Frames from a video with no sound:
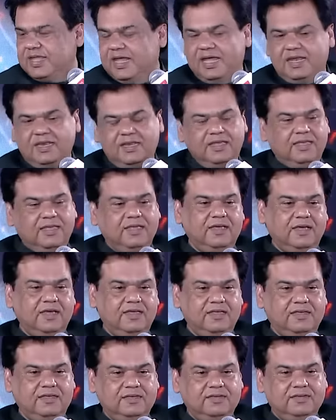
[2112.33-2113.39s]
and
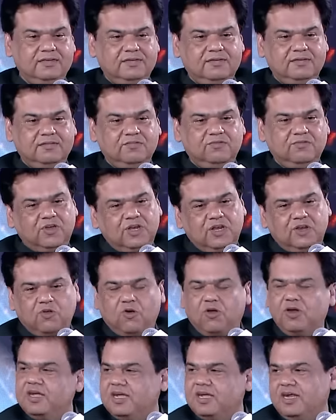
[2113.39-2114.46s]
AI for a
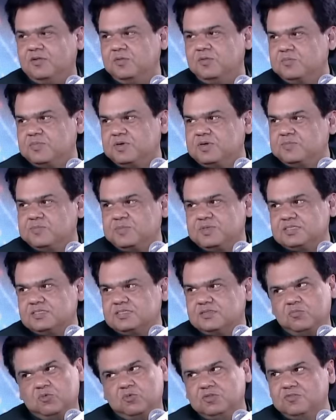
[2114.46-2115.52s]
non-academic purpose,
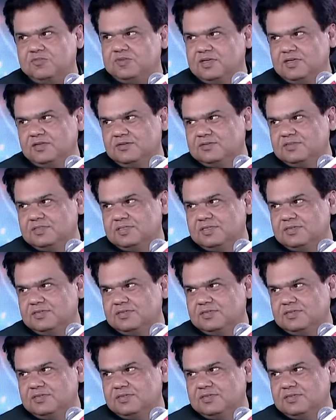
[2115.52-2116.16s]
both we are using.